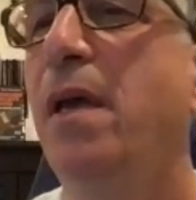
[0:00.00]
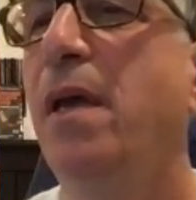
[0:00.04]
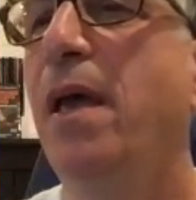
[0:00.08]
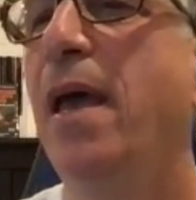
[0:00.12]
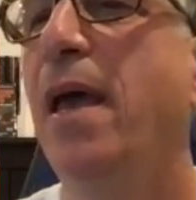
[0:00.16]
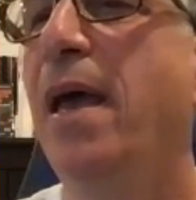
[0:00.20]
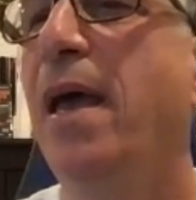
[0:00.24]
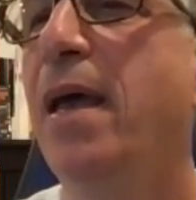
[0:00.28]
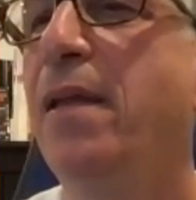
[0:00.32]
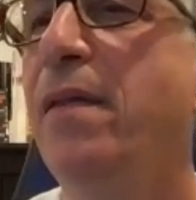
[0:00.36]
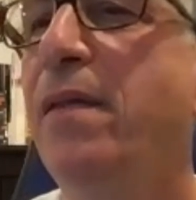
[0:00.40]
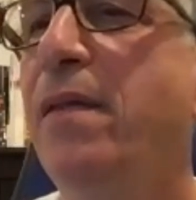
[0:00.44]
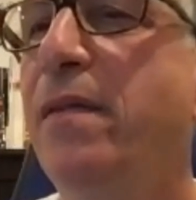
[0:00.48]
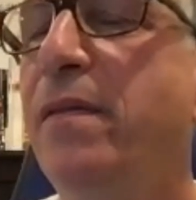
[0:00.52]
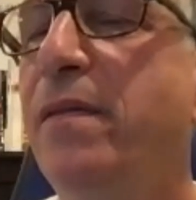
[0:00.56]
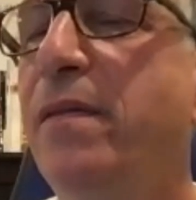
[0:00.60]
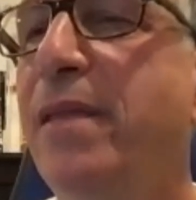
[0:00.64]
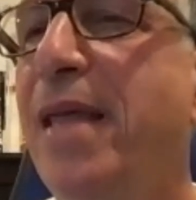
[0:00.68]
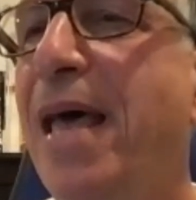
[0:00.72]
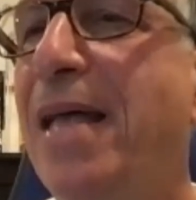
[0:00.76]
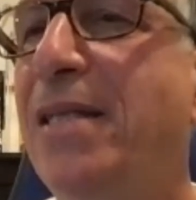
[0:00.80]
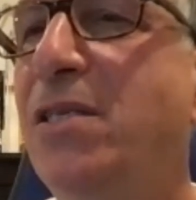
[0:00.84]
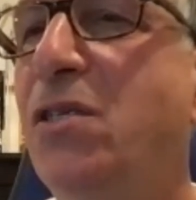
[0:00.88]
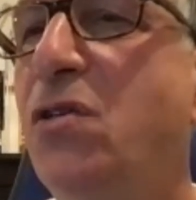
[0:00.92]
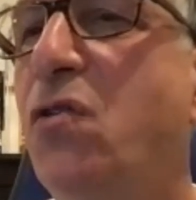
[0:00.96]
and
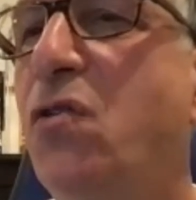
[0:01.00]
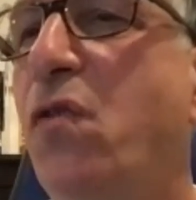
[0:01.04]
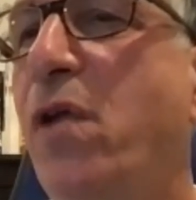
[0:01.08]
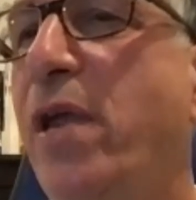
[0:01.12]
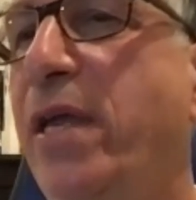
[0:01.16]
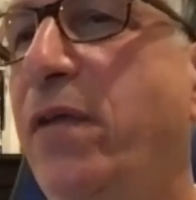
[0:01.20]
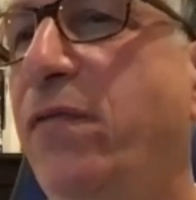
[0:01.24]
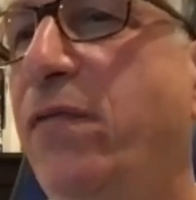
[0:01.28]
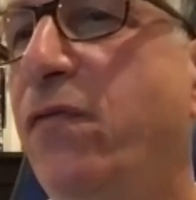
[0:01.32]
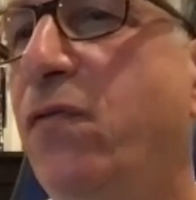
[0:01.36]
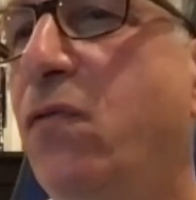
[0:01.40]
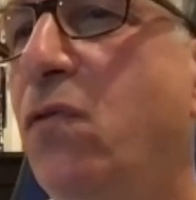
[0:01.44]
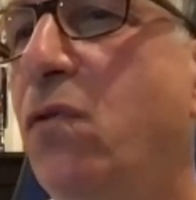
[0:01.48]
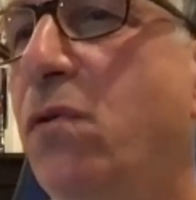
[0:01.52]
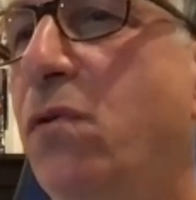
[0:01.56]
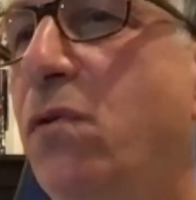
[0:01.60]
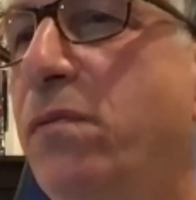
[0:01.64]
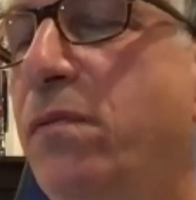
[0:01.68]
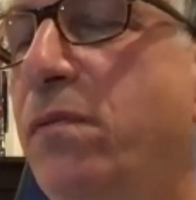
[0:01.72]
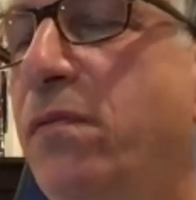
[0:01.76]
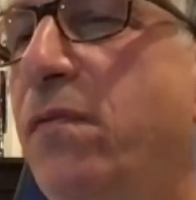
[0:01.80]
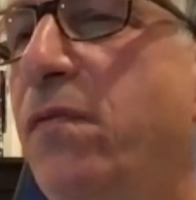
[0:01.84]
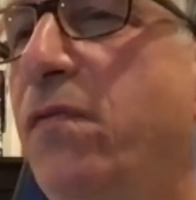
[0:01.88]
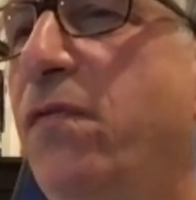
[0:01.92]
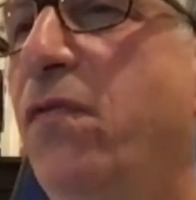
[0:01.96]
that's great for
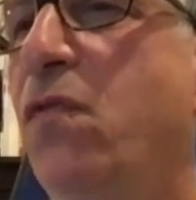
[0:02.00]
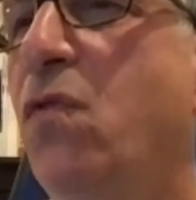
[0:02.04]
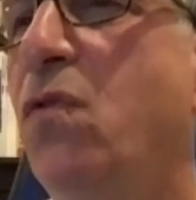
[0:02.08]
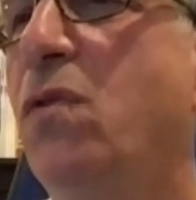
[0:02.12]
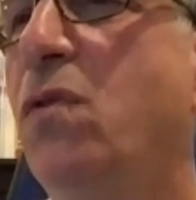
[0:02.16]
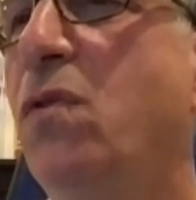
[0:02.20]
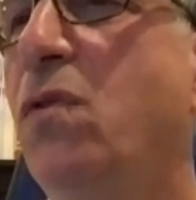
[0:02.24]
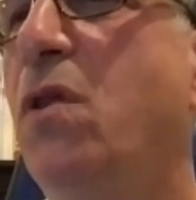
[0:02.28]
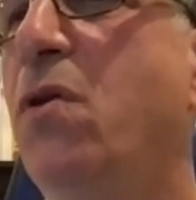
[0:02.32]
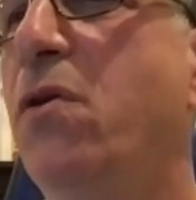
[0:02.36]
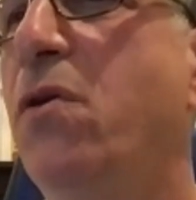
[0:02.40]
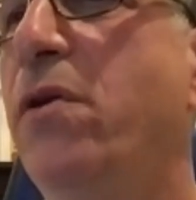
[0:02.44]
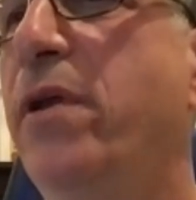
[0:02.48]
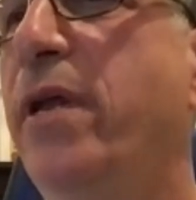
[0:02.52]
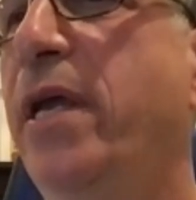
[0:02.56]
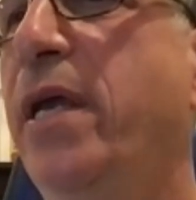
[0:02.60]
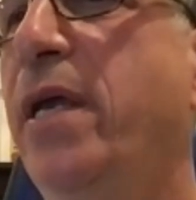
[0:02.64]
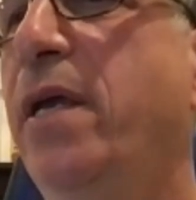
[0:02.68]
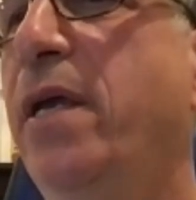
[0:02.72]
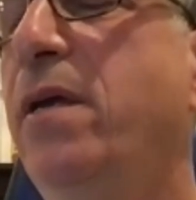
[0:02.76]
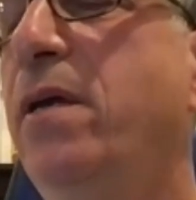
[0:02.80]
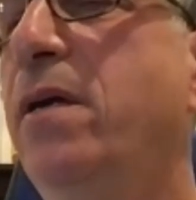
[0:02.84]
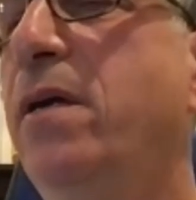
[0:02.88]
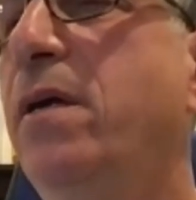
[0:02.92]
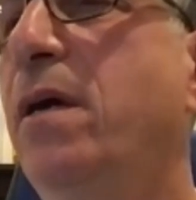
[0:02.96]

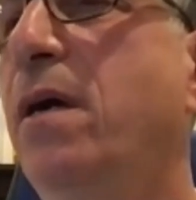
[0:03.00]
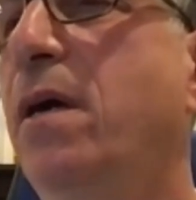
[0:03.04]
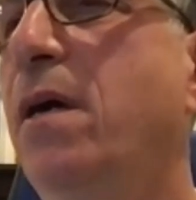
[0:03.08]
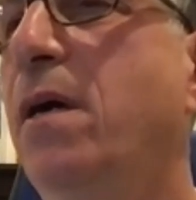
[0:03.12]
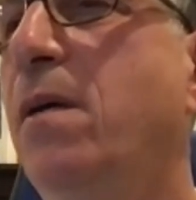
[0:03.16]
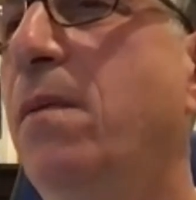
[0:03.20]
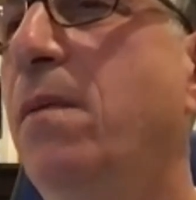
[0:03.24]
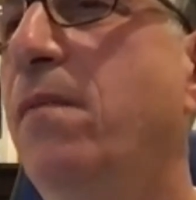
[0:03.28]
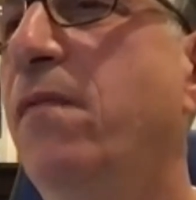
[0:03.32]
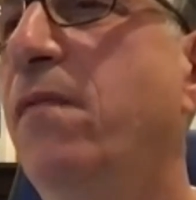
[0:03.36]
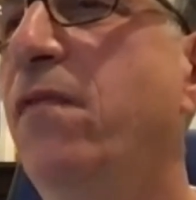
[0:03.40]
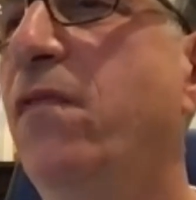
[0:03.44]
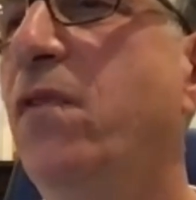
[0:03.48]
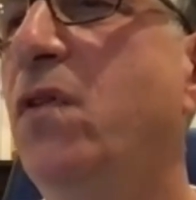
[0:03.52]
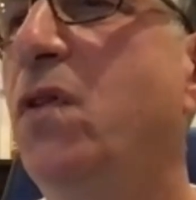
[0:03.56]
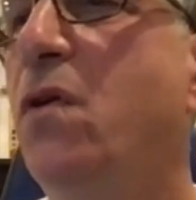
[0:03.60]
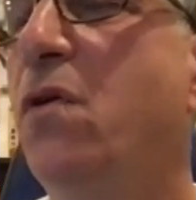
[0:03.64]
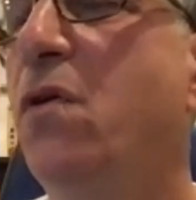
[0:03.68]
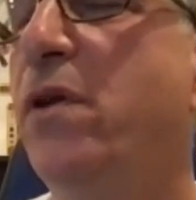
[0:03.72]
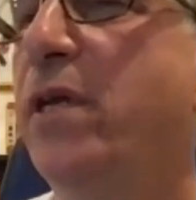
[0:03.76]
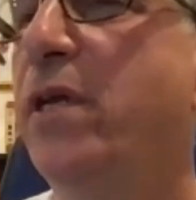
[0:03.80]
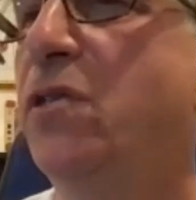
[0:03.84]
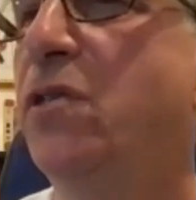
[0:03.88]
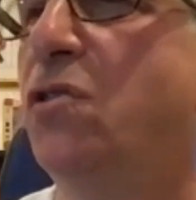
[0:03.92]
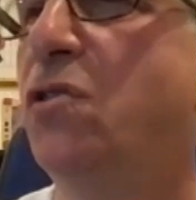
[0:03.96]
learning
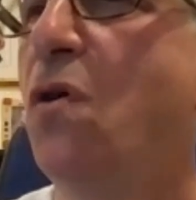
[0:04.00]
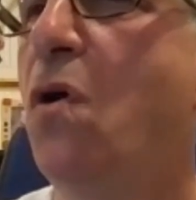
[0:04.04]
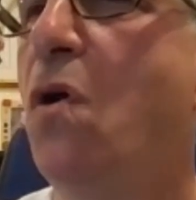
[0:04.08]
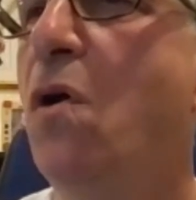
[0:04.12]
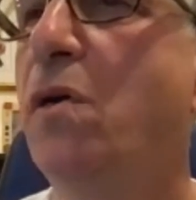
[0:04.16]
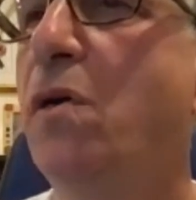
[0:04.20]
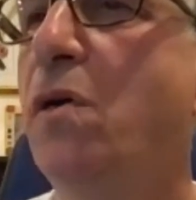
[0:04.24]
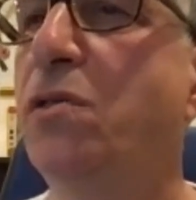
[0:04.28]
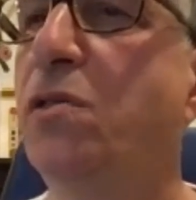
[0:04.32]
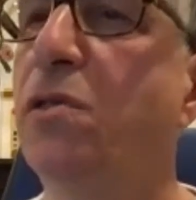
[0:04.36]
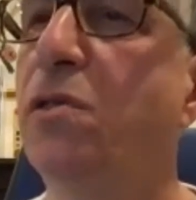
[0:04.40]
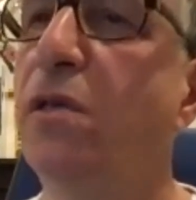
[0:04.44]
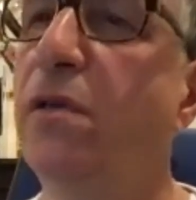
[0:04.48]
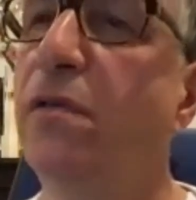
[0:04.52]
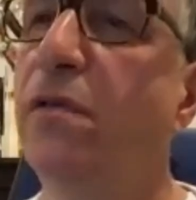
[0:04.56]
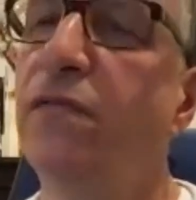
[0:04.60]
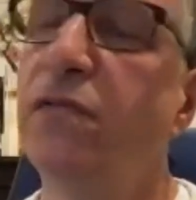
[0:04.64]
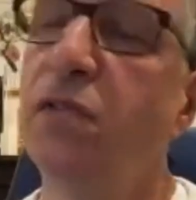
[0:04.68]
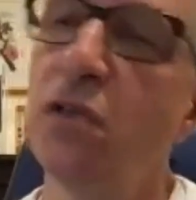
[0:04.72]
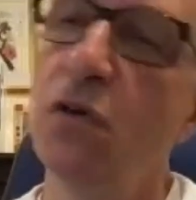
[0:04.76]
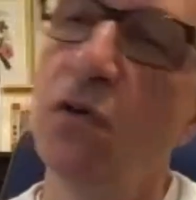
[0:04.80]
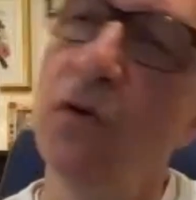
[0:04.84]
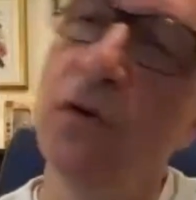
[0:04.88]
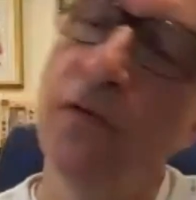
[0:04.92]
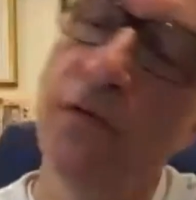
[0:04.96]
songs.
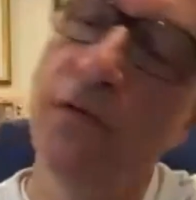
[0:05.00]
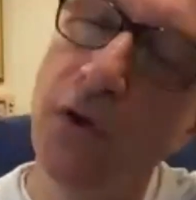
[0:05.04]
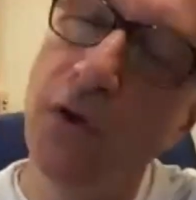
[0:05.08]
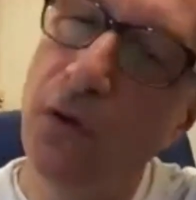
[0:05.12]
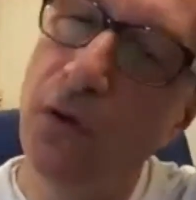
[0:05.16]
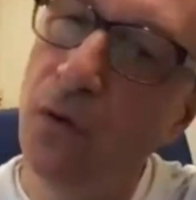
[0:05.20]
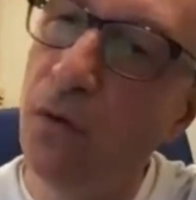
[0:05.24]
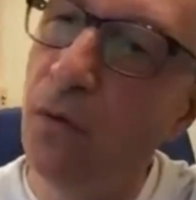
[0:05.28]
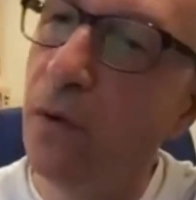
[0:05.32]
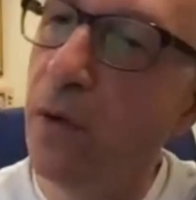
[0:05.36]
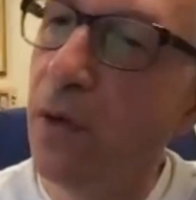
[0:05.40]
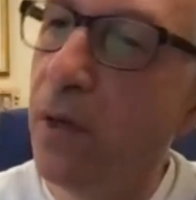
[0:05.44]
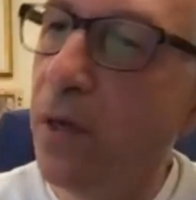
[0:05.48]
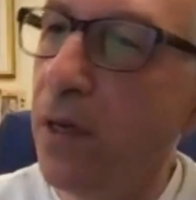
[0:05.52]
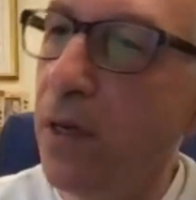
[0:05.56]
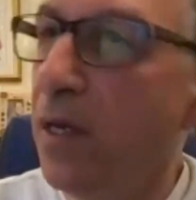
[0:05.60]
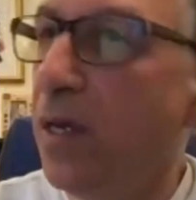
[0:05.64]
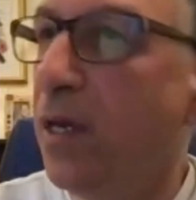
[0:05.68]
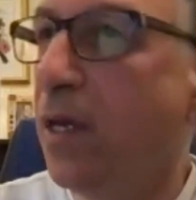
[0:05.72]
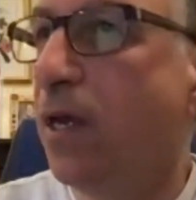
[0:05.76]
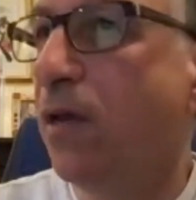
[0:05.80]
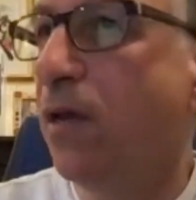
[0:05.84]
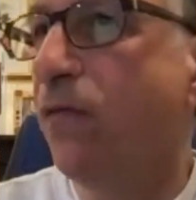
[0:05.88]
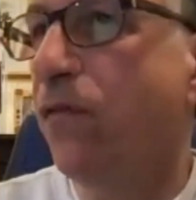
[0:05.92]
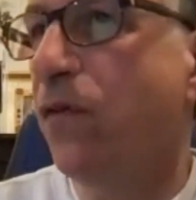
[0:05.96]

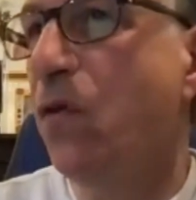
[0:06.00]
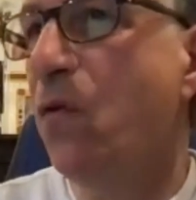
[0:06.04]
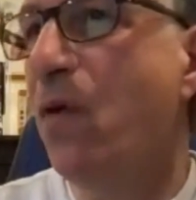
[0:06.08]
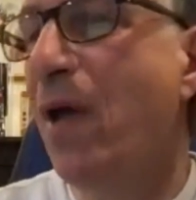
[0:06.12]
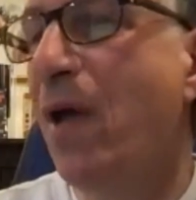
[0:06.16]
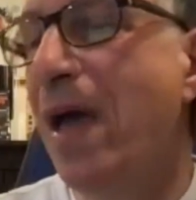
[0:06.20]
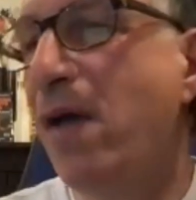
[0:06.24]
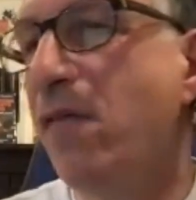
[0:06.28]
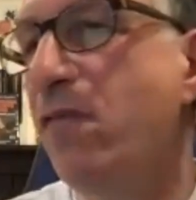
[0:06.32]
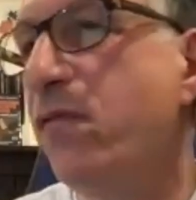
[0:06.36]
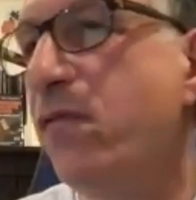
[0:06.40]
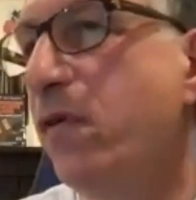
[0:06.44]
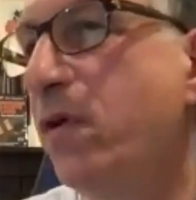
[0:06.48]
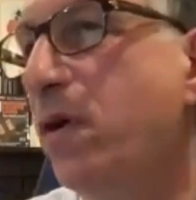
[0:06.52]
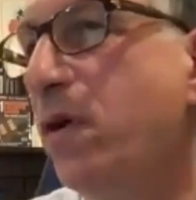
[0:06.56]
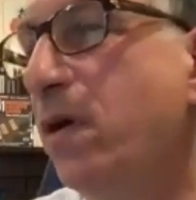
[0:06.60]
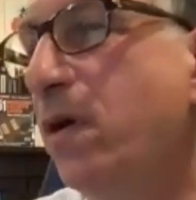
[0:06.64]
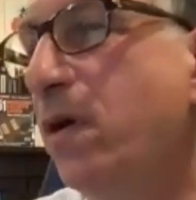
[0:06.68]
If you have